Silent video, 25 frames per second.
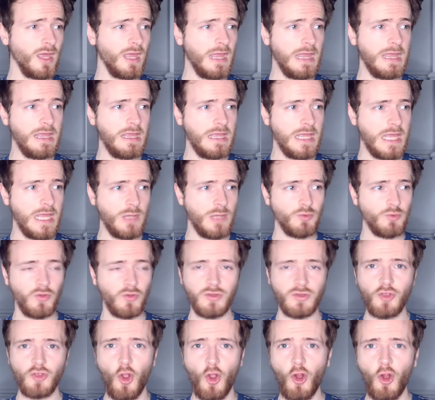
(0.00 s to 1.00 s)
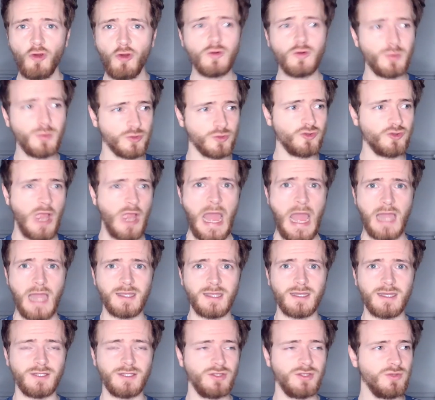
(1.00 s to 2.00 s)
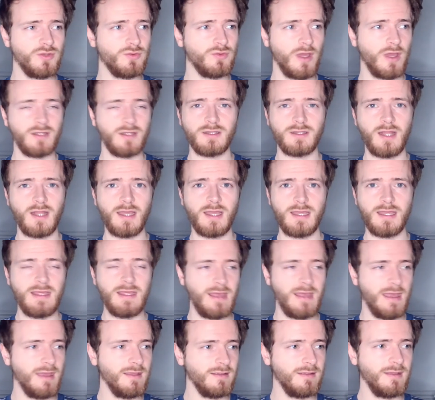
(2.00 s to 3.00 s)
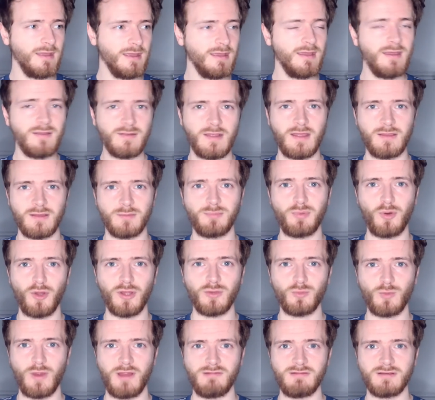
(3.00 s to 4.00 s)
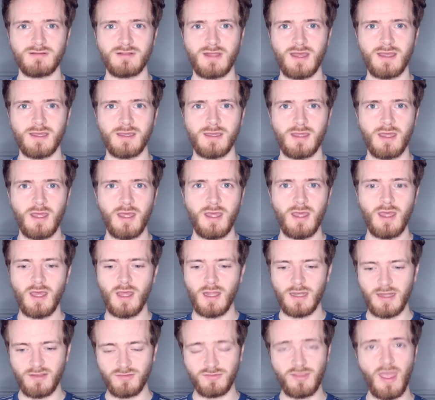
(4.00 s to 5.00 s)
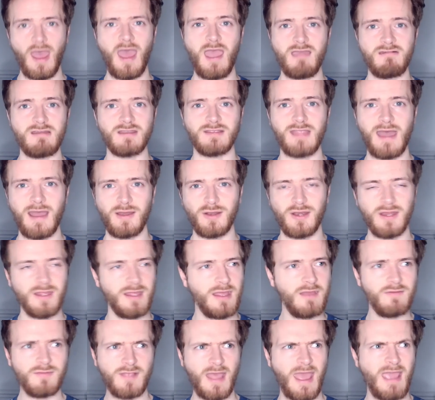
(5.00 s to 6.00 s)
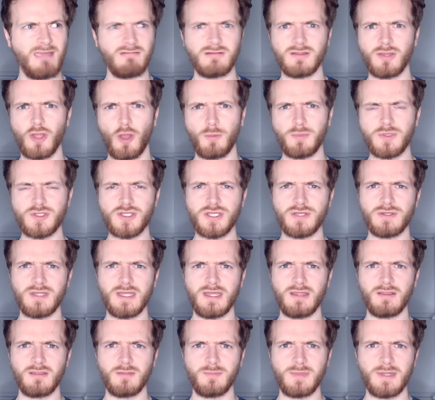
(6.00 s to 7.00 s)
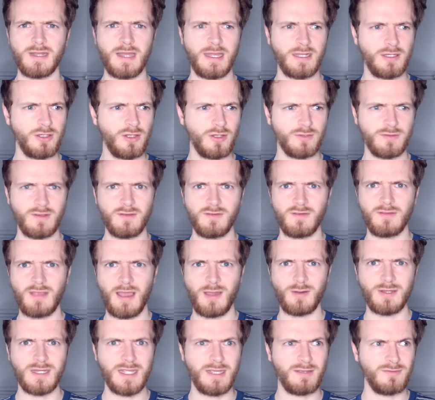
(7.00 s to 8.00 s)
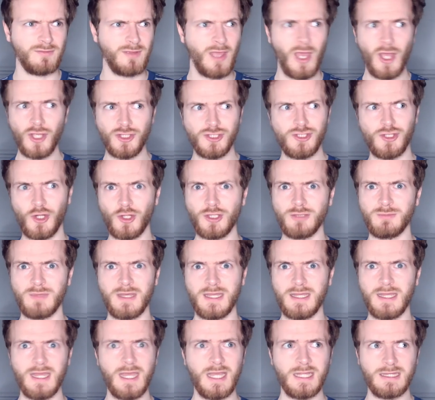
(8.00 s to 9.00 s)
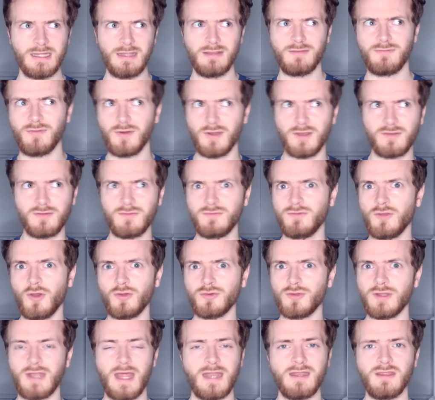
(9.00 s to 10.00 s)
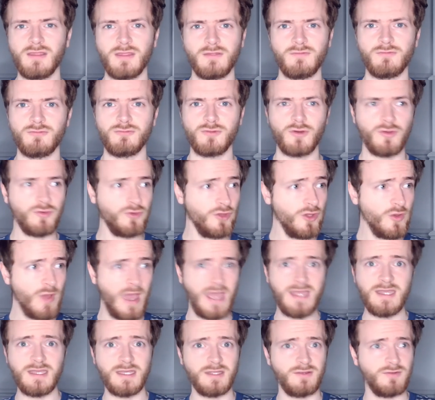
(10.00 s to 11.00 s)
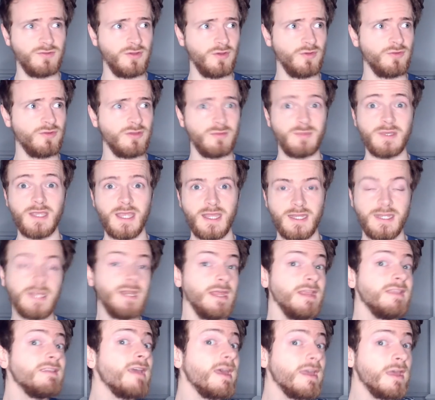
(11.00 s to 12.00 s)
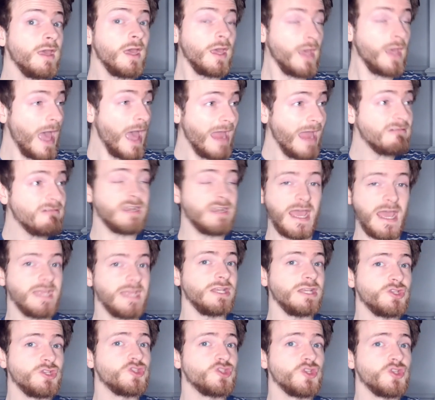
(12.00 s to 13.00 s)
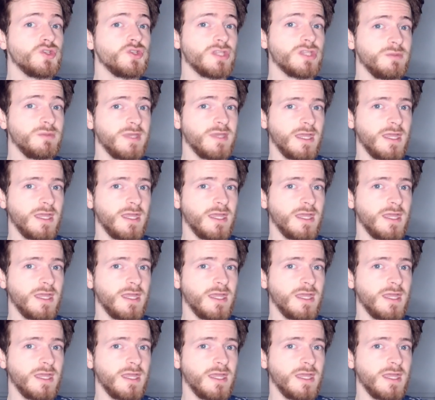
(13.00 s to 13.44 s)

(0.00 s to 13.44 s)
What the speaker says: He was on this horrible track, and he is at the point where he's like, let's tear it down. And he gives Hera the opportunity to be like, look, this is how it is. Join me. These fuckers have not done anything for us. You hated Zeus at the beginning. Hera hated Zeus at the